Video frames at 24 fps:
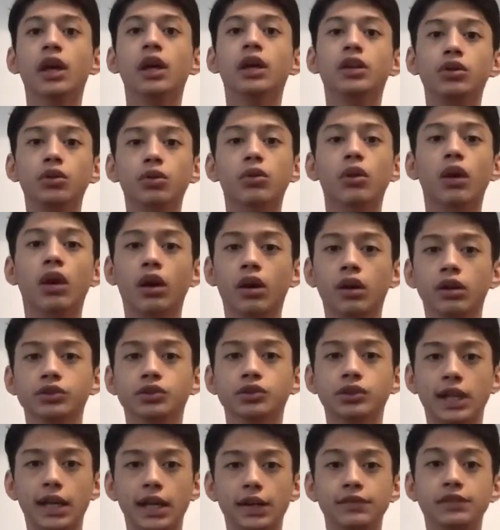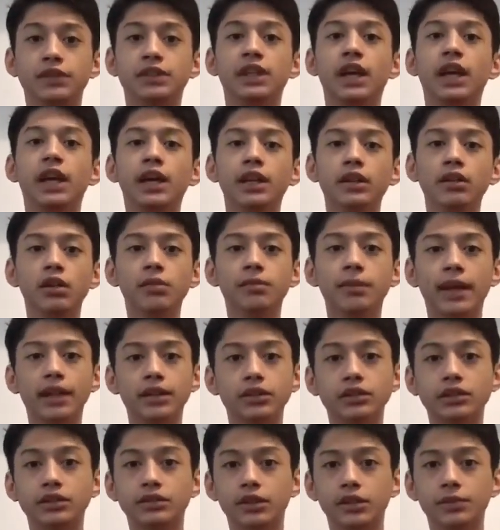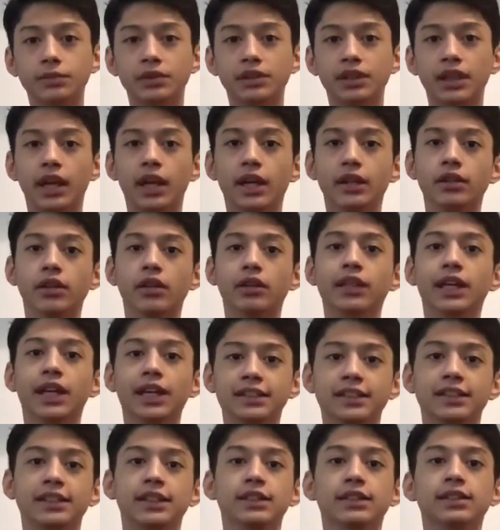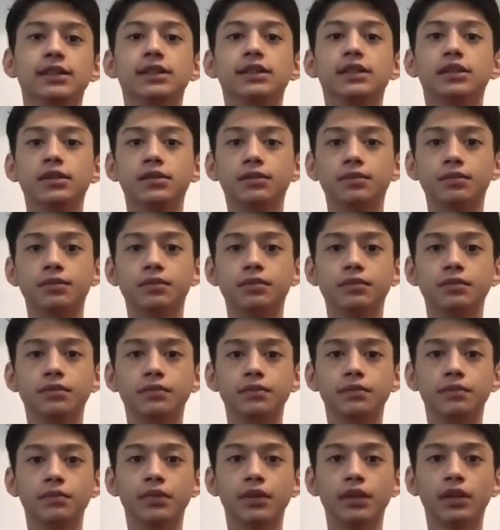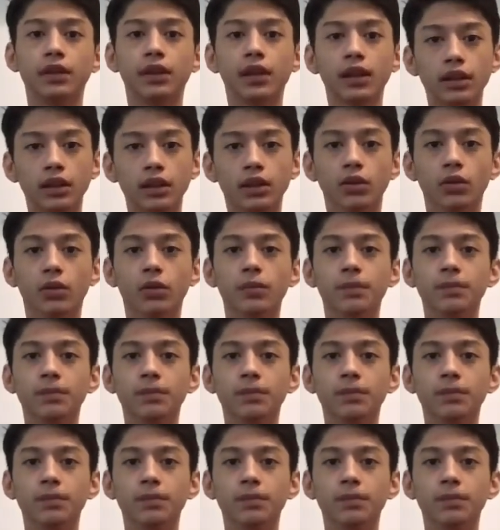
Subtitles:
to our drafts and our manuscripts and our essays. Thank you.